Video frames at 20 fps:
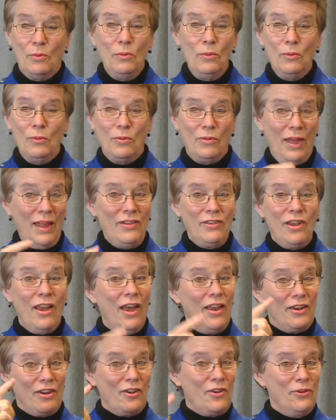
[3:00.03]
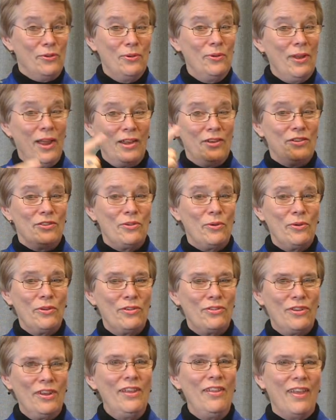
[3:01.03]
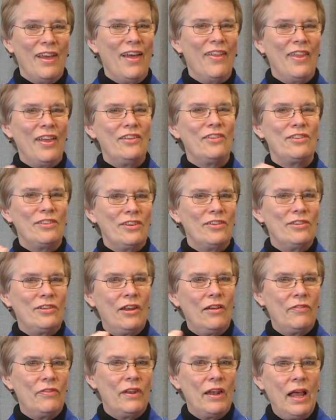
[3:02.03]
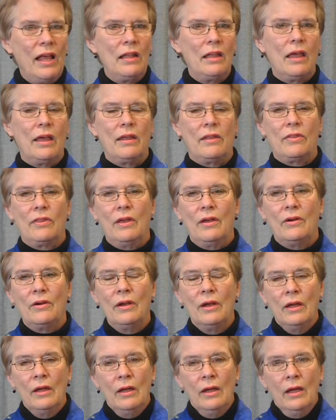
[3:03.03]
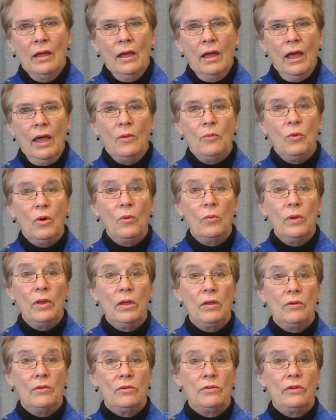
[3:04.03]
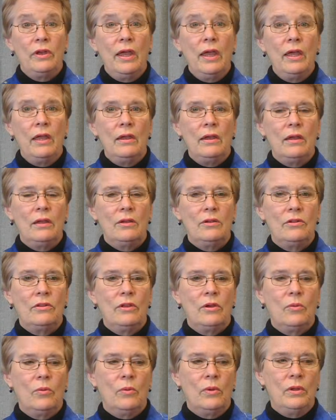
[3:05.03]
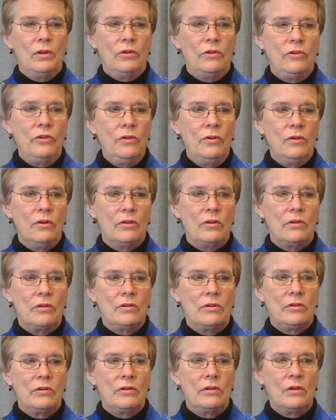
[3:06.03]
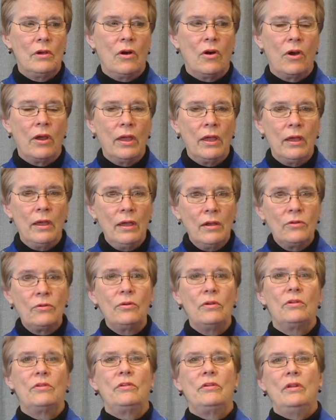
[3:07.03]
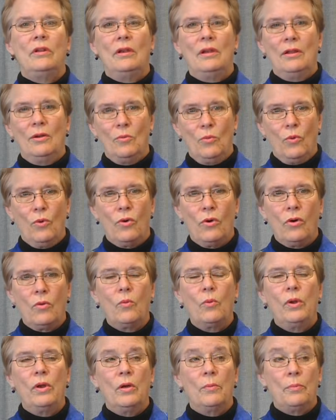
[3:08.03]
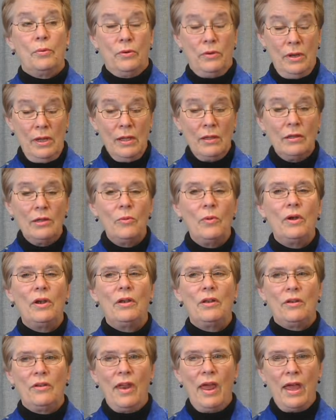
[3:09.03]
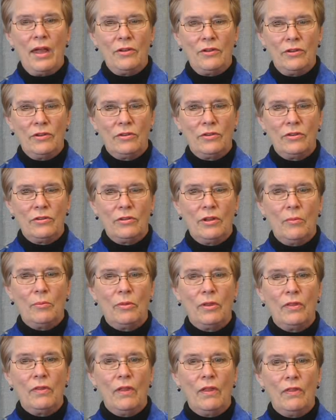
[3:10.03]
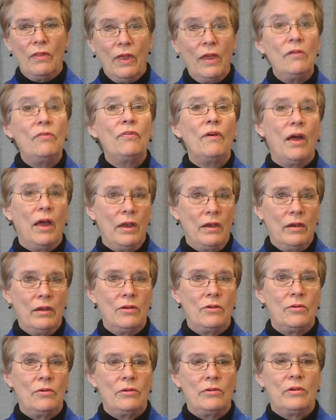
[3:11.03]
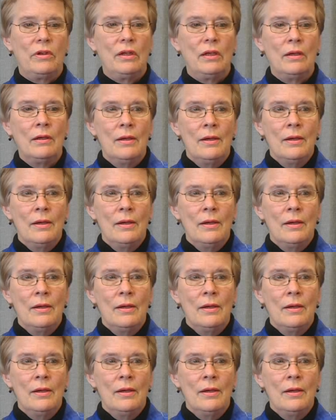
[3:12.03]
ooh, that's kind of cool, I sort of see that. That's the stuff that I like there. And what we understand is that when students are interested in work, particularly when it attaches to something that they find interesting,